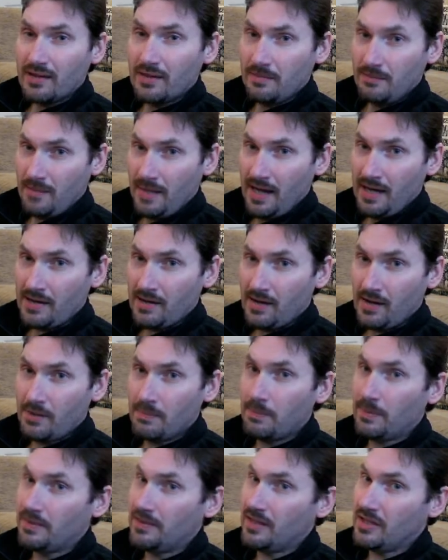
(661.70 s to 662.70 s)
than mine are,
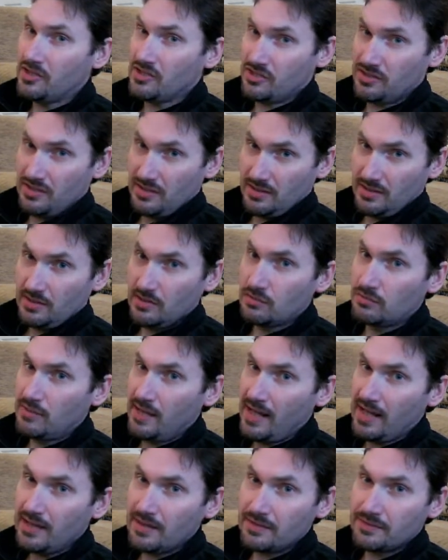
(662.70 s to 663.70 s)
but they're still
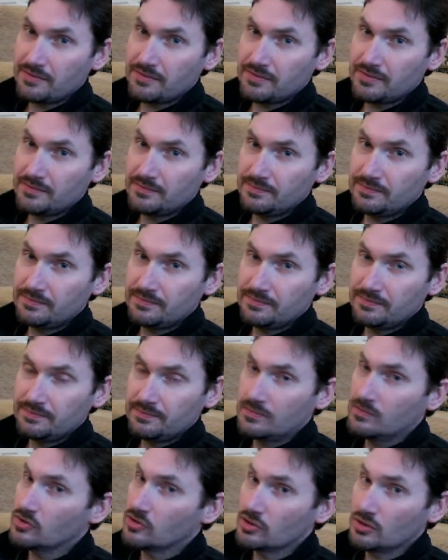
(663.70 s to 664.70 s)
relative.
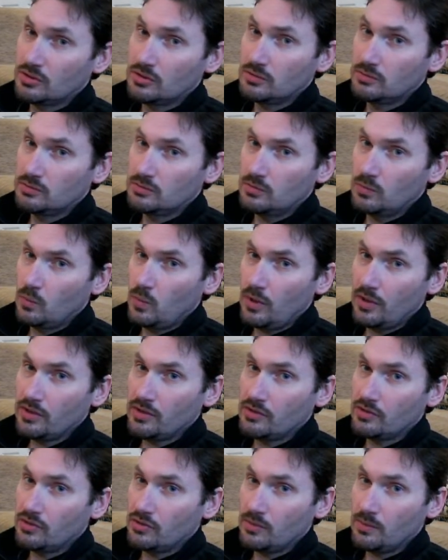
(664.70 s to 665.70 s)
So what do
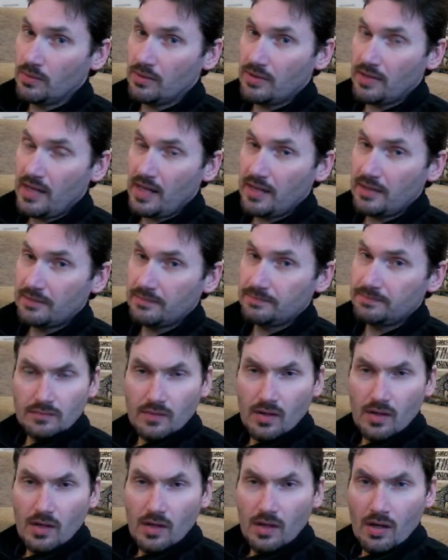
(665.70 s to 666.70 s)
you do with that?
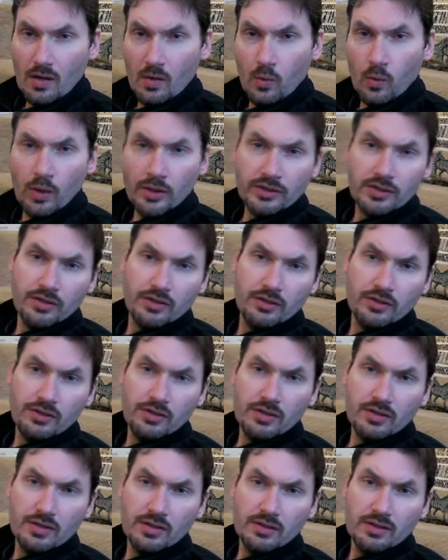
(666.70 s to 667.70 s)
What
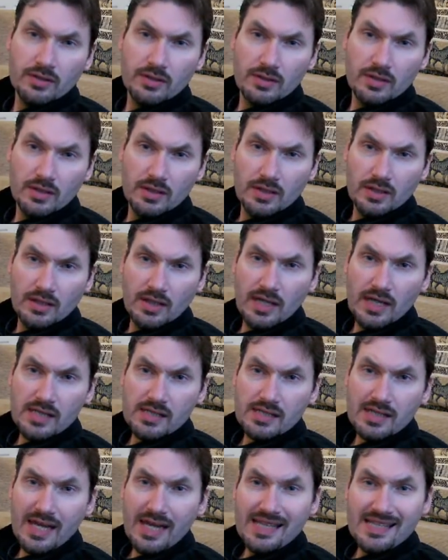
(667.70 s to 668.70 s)
good
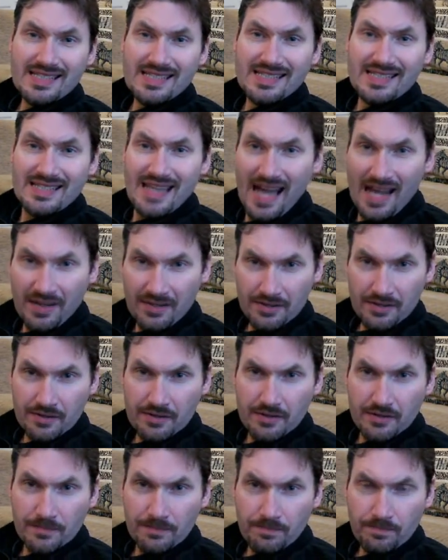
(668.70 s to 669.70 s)
is a
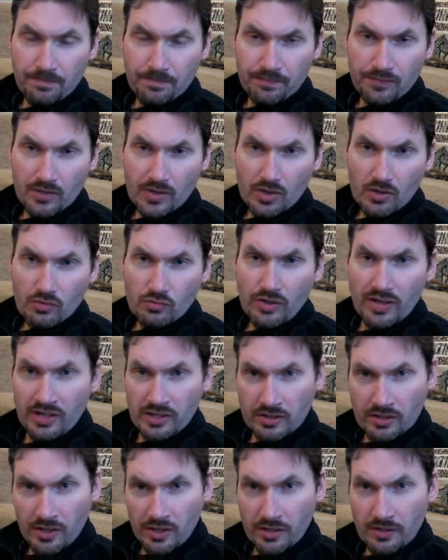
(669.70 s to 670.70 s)
standard
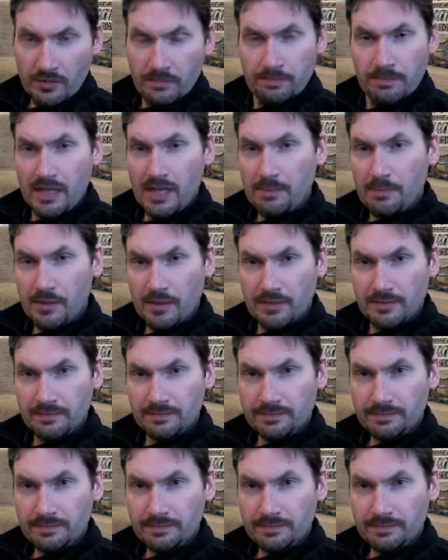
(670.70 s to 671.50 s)
written down on paper